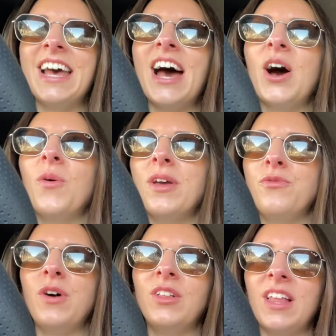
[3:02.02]
how it
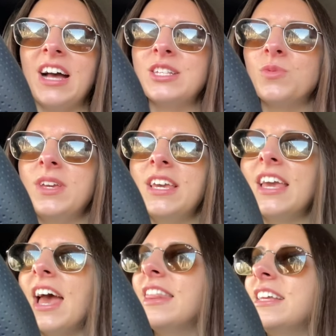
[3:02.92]
felt last week.
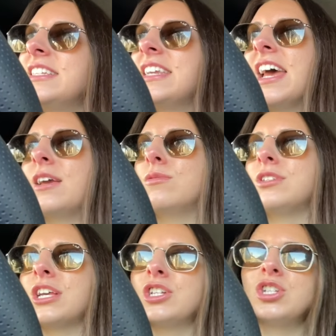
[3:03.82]
And then today it was
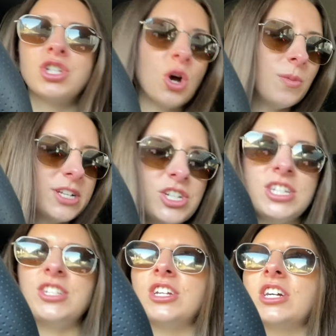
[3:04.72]
like so much
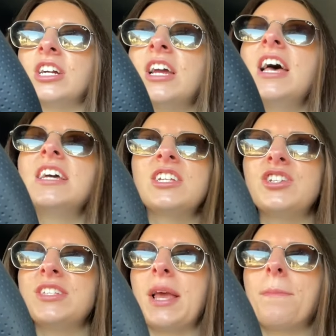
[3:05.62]
easier to
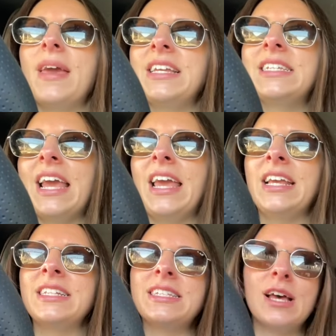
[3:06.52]
just like
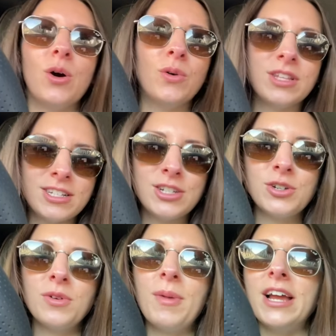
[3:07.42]
maintain. So this is
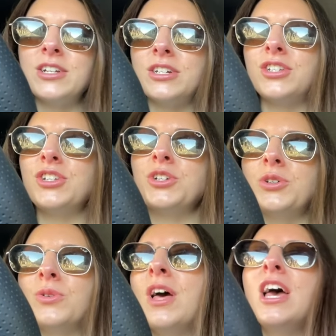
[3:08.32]
your reminder
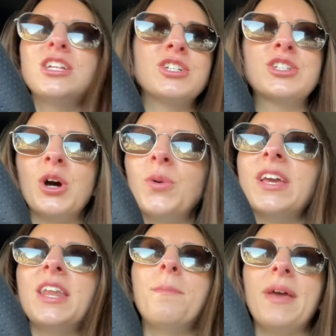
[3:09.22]
to just go
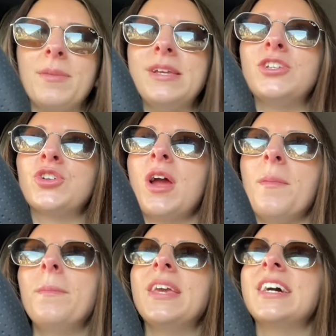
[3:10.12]
get a baby
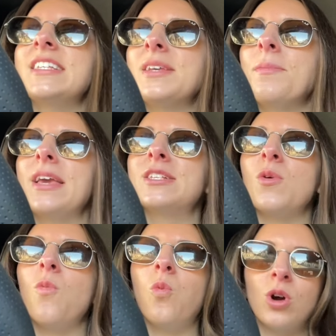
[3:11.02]
trim because it makes a
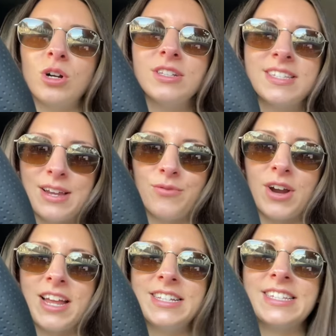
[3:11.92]
world's
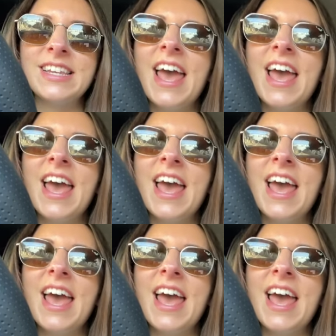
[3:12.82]
difference.